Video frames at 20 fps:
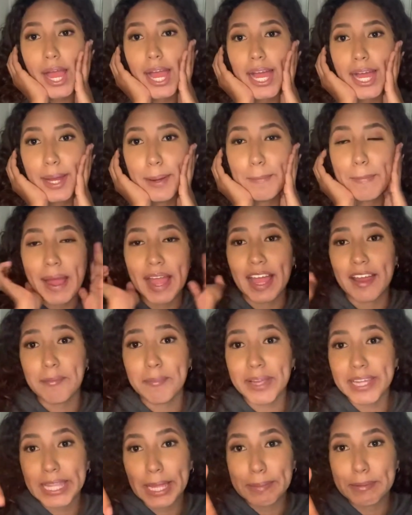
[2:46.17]
Um, I have
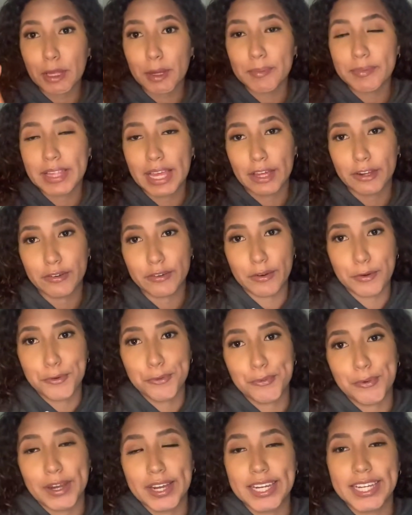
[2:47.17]
my laptop down
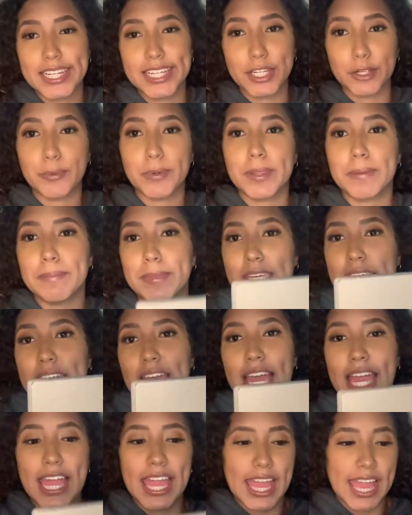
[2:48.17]
right here with me
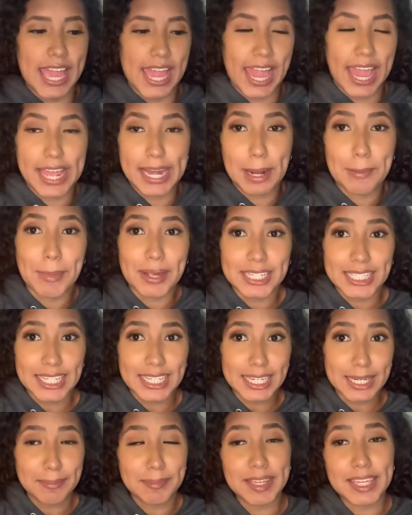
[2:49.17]
and I'm actually
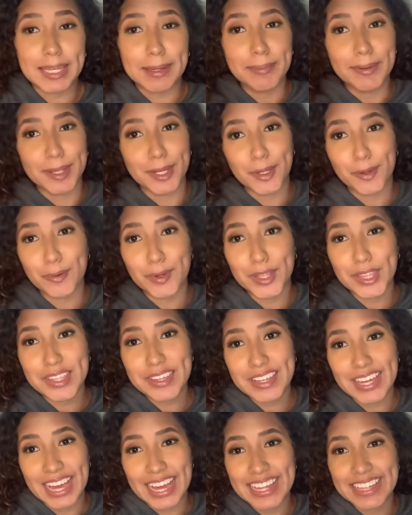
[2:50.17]
going to be committing with you
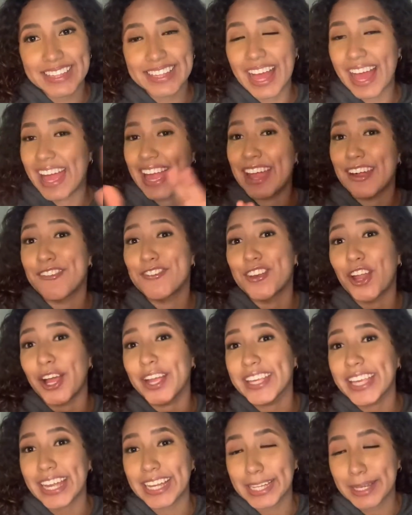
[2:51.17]
guys. I have not
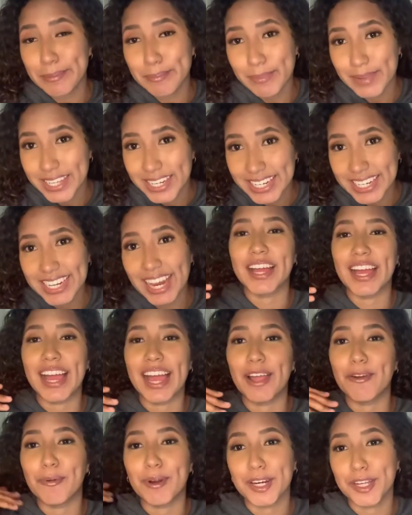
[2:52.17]
yet committed.
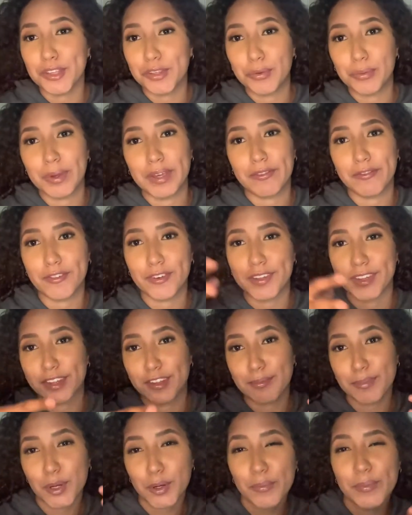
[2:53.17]
I wanted to wait for
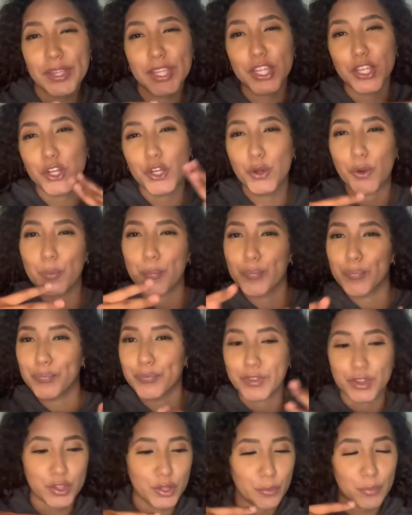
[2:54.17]
this moment, you know,
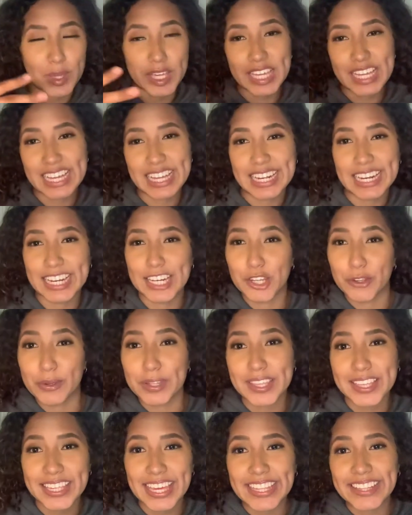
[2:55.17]
so we could do it
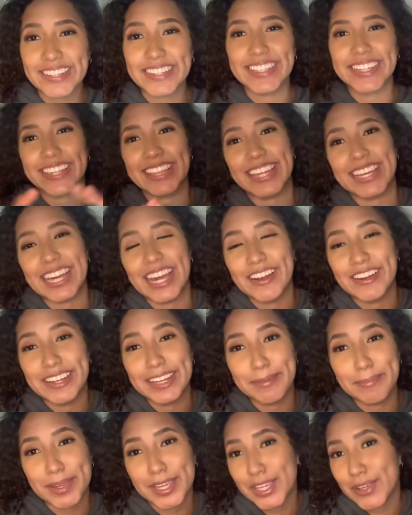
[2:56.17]
together just like how I
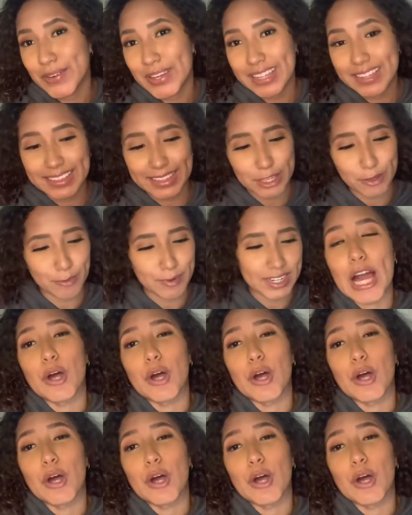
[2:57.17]
did my USC one.